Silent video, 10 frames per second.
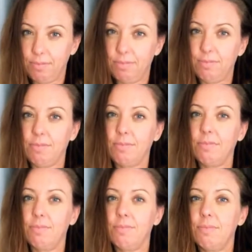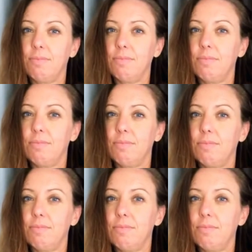
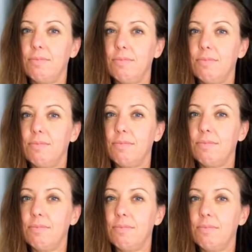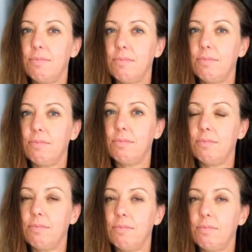
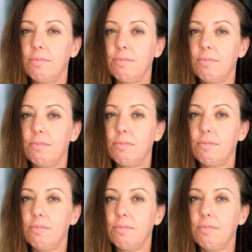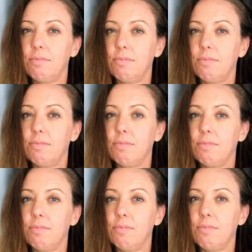
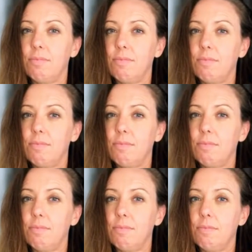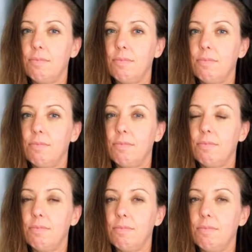
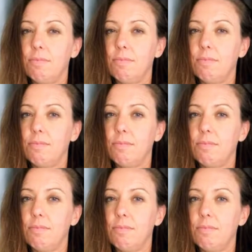This person isn't speaking.